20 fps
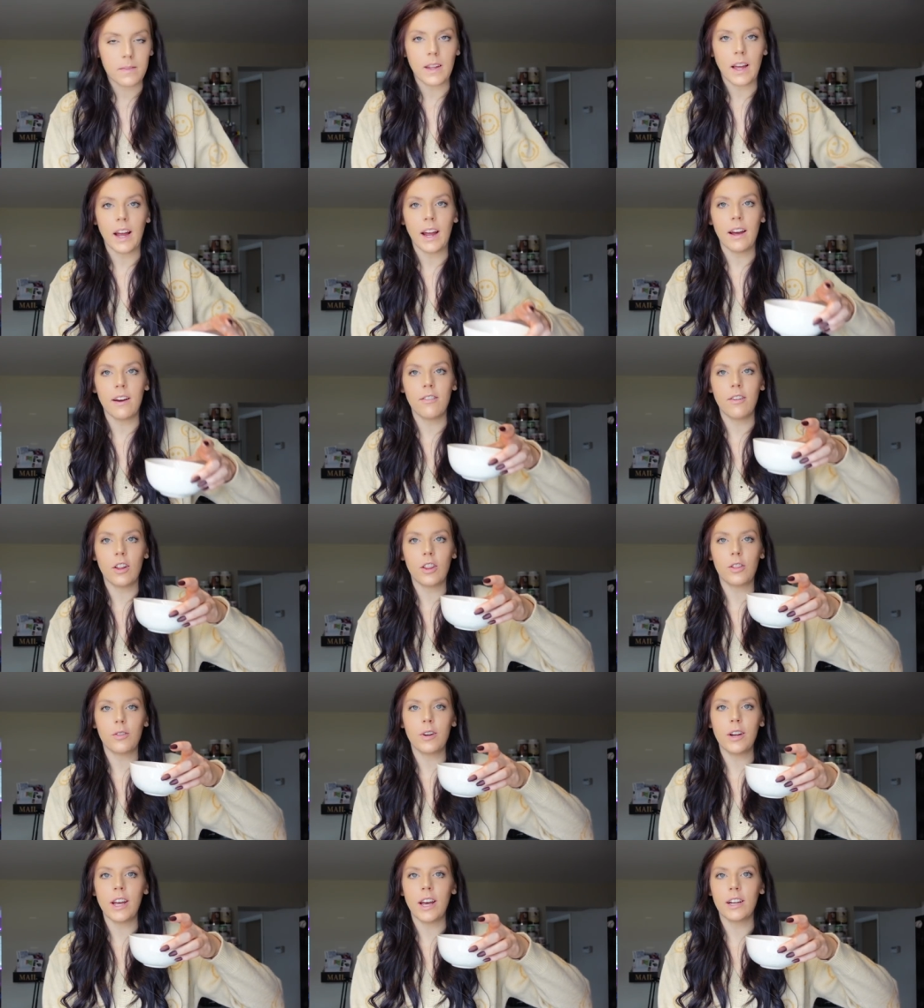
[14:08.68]
I have
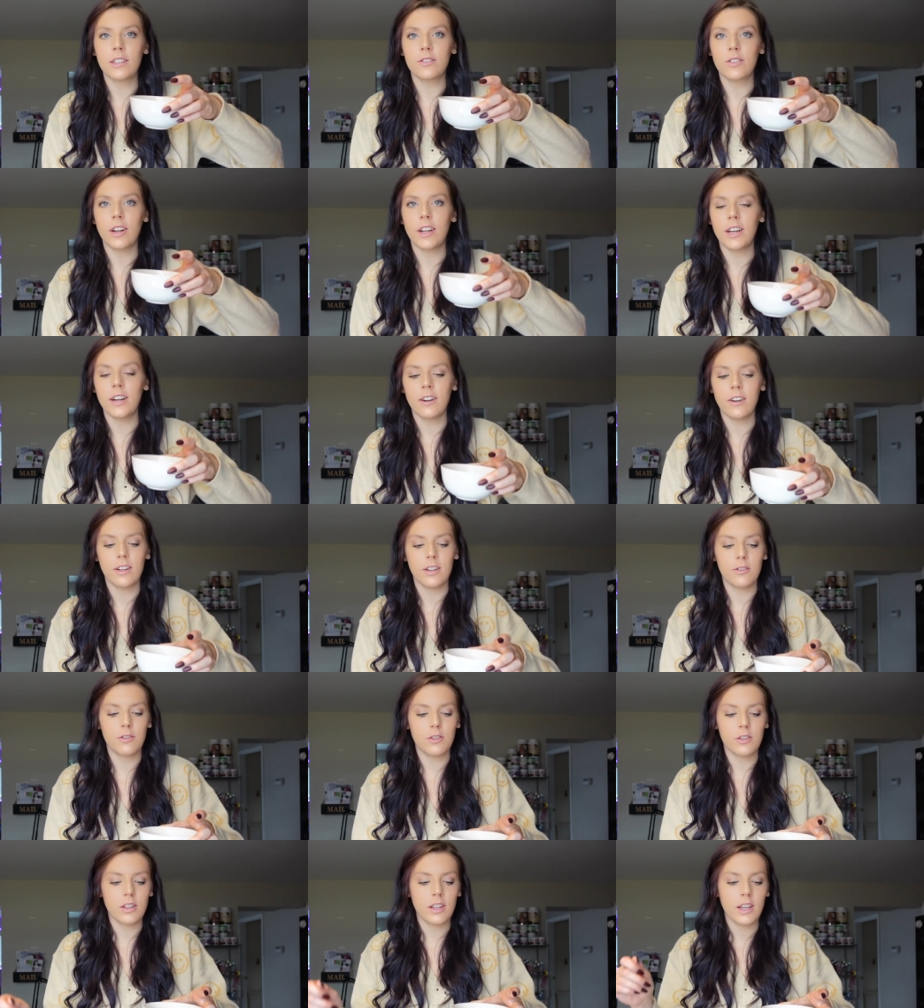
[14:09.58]
three eggs right here.
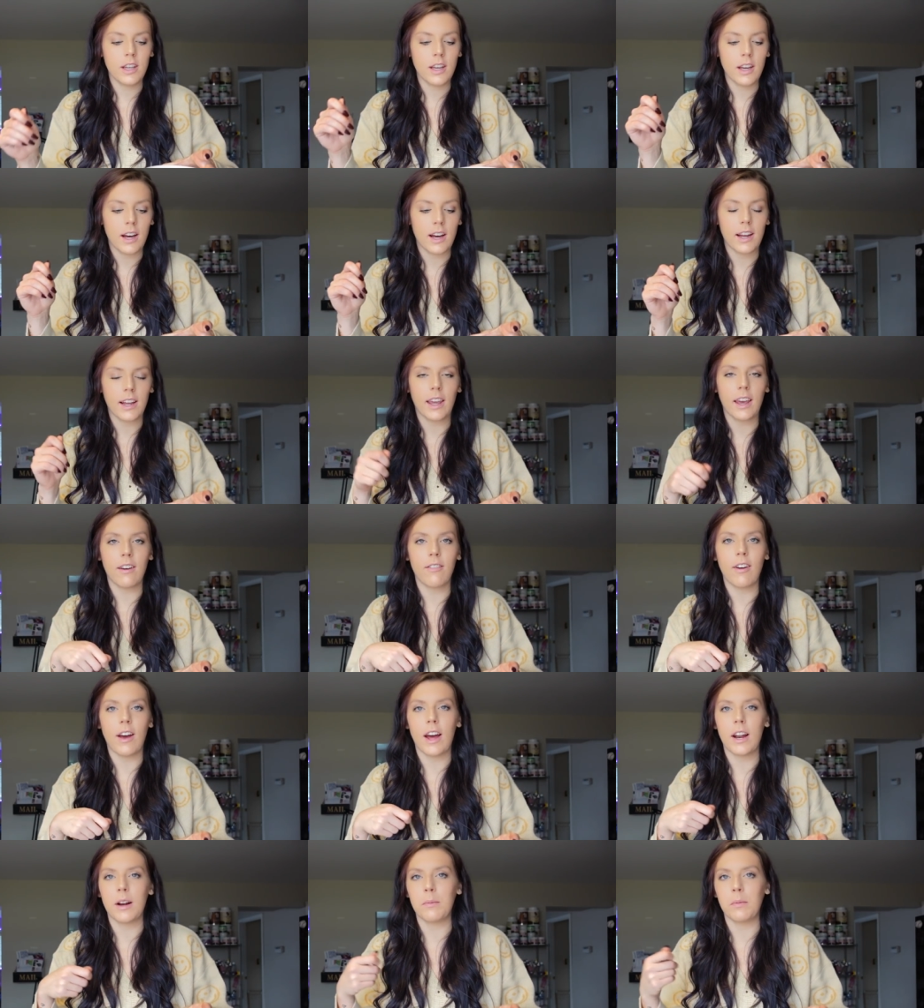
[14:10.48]
Usually I
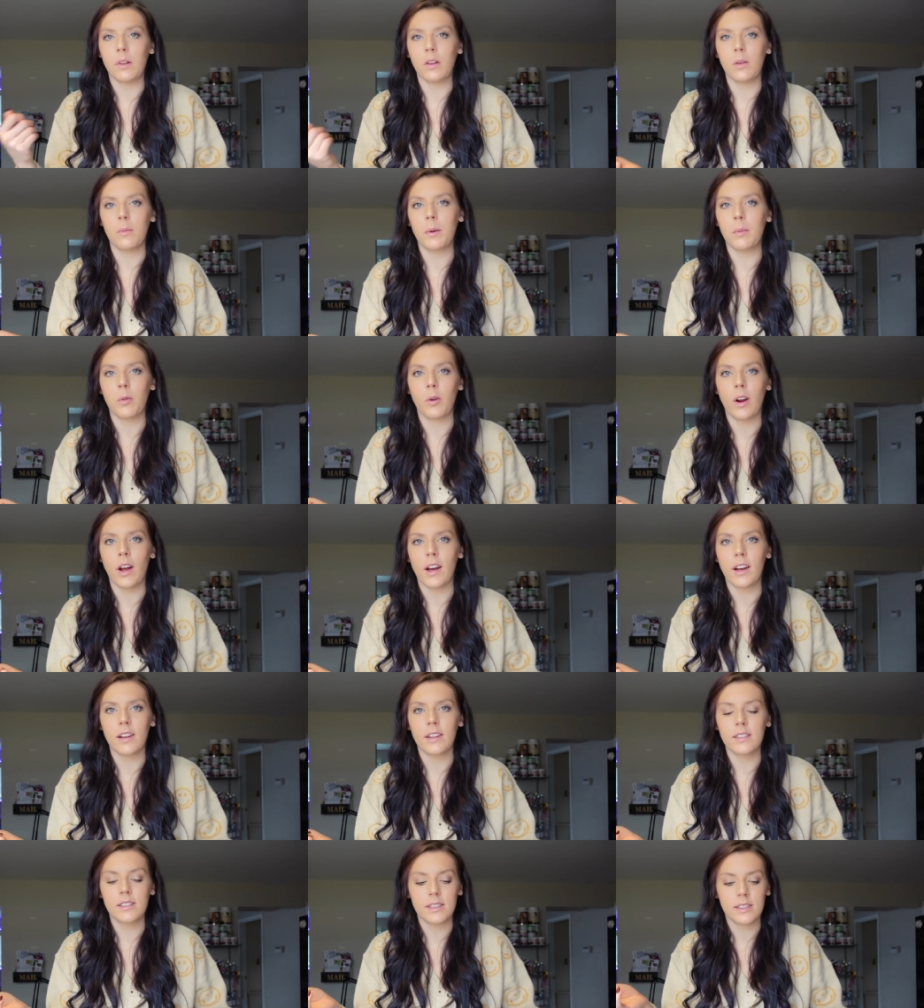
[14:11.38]
give Adam a little bit more
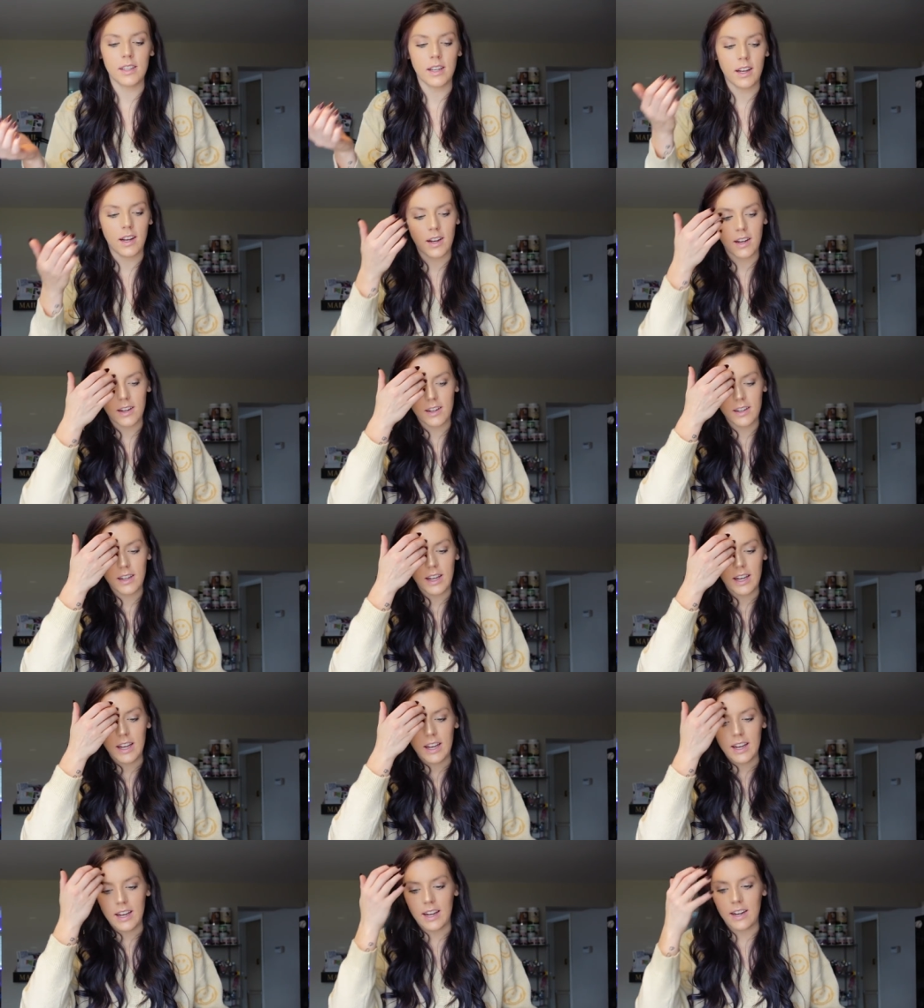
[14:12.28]
eggs uh,
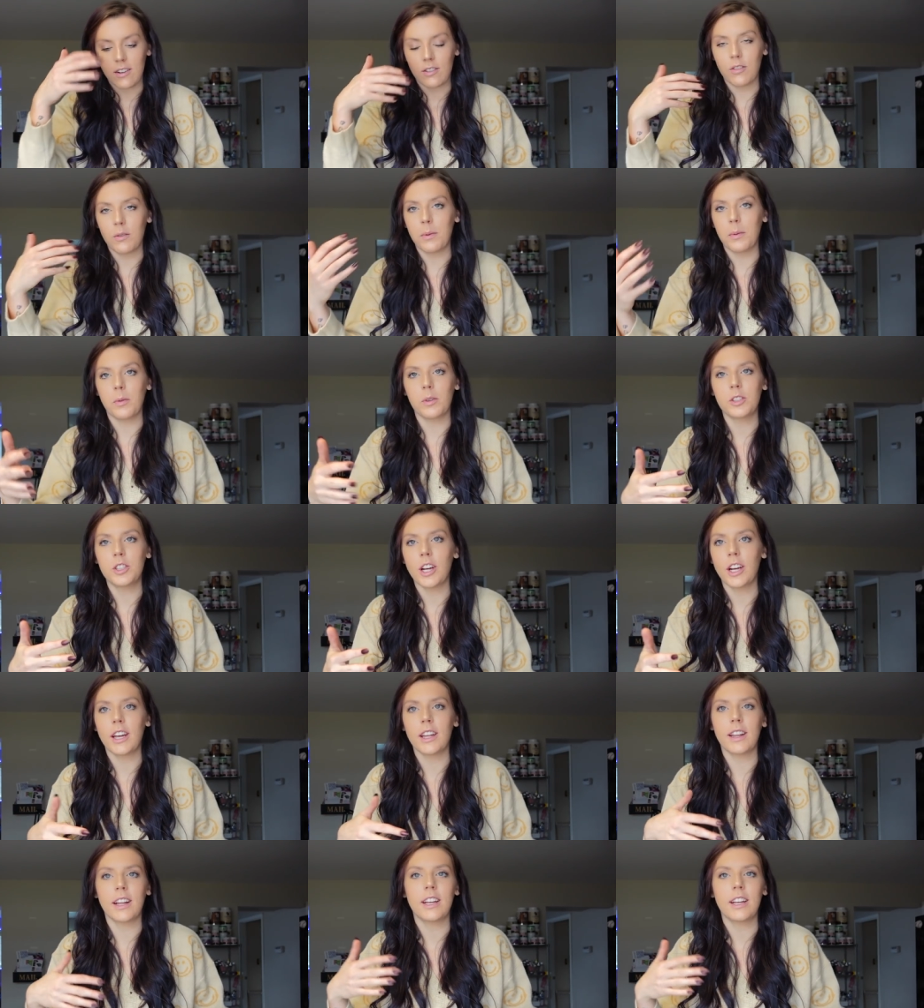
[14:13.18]
and a little bit more chicken.